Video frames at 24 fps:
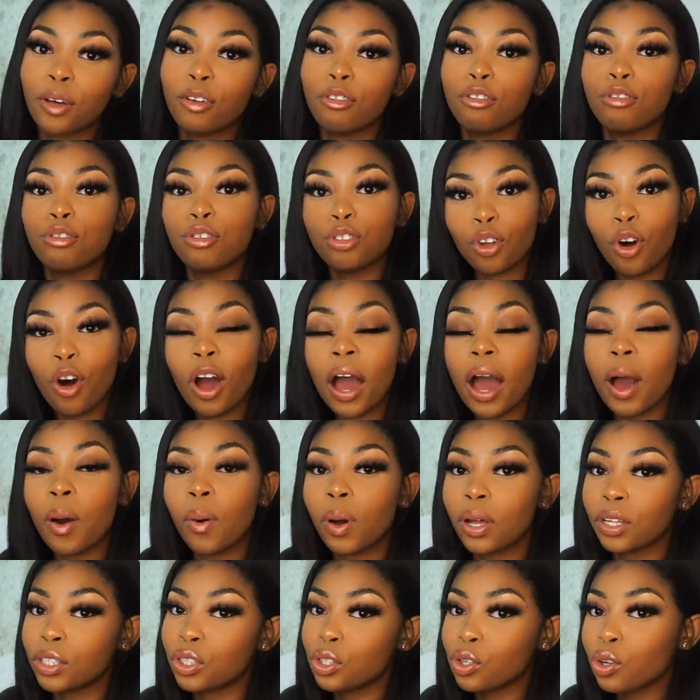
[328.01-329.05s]
You saw how
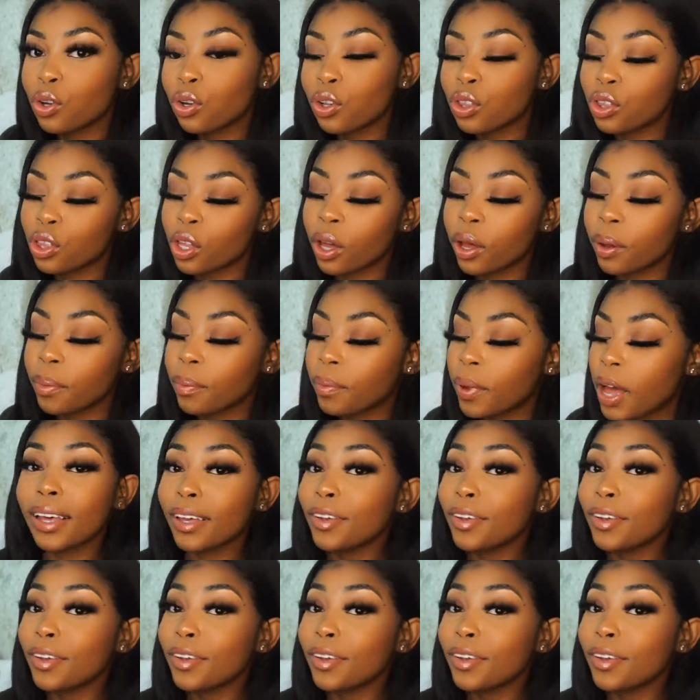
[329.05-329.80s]
I took them.